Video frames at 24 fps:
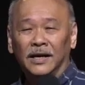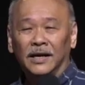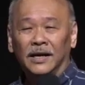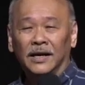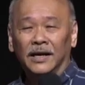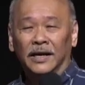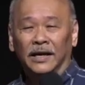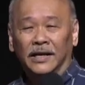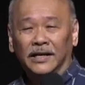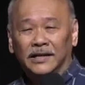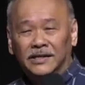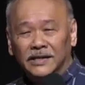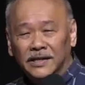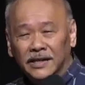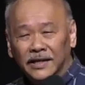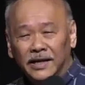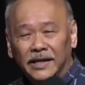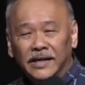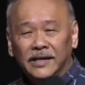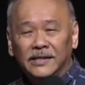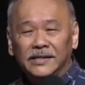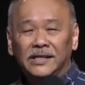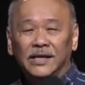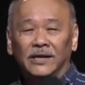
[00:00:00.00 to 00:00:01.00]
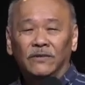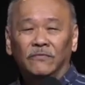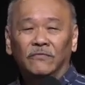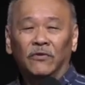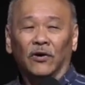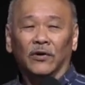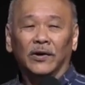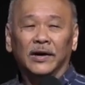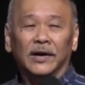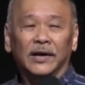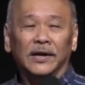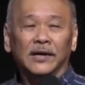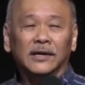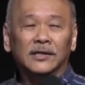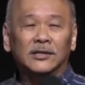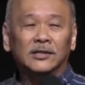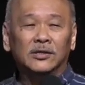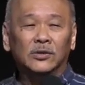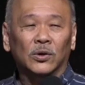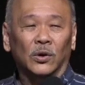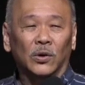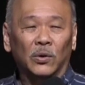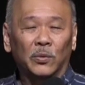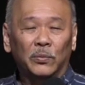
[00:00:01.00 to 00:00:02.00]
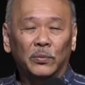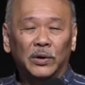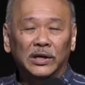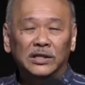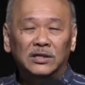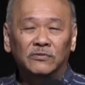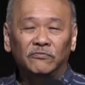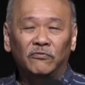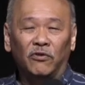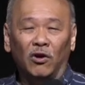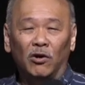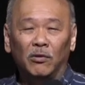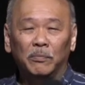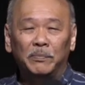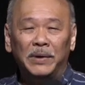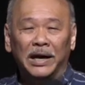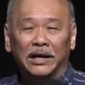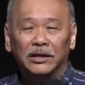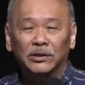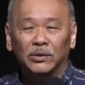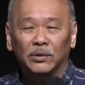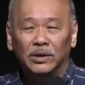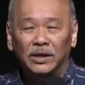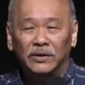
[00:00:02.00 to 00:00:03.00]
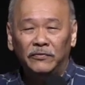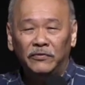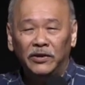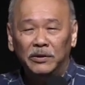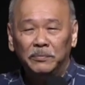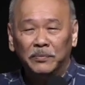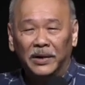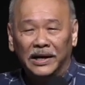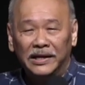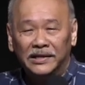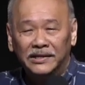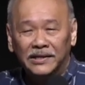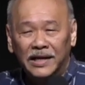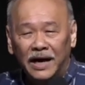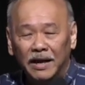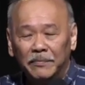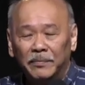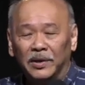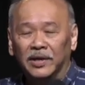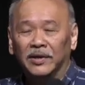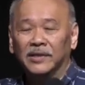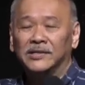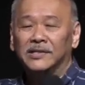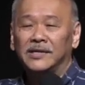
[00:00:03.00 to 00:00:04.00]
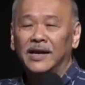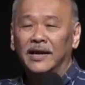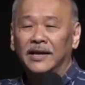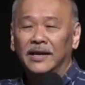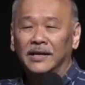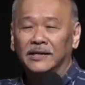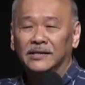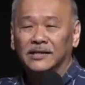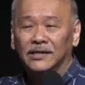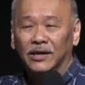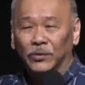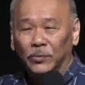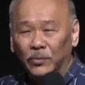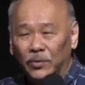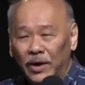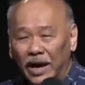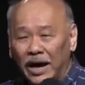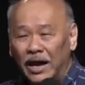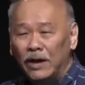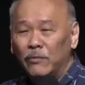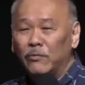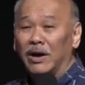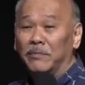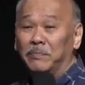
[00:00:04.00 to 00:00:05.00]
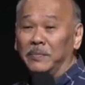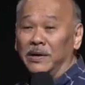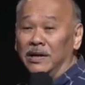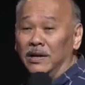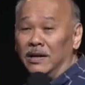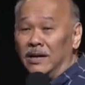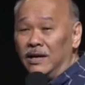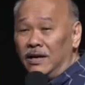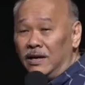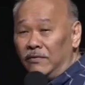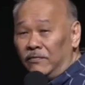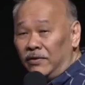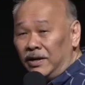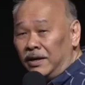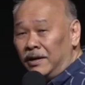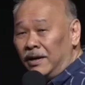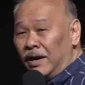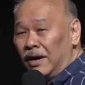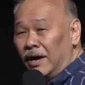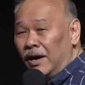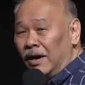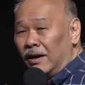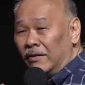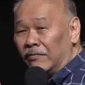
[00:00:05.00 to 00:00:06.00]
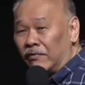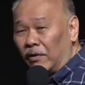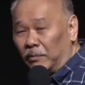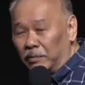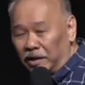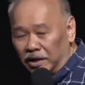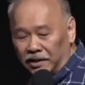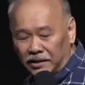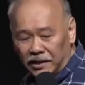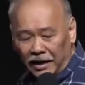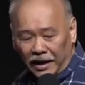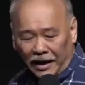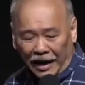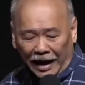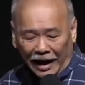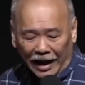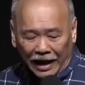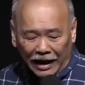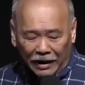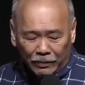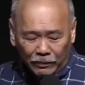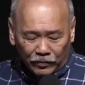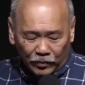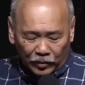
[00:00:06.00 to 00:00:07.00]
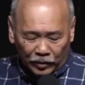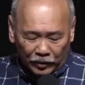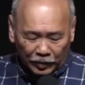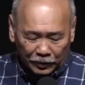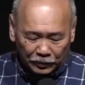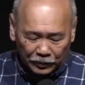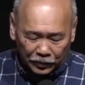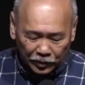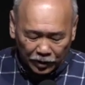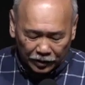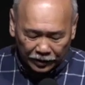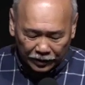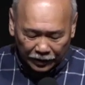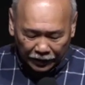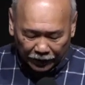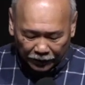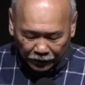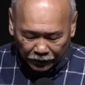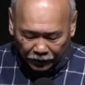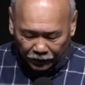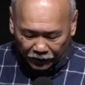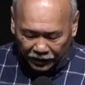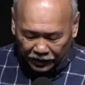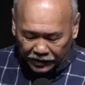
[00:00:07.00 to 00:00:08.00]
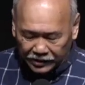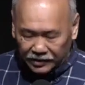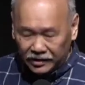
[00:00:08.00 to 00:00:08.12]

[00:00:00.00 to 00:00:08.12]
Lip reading: it is easy for us to always fall back to living by sight because that is the way we have been living from the time we were brought into this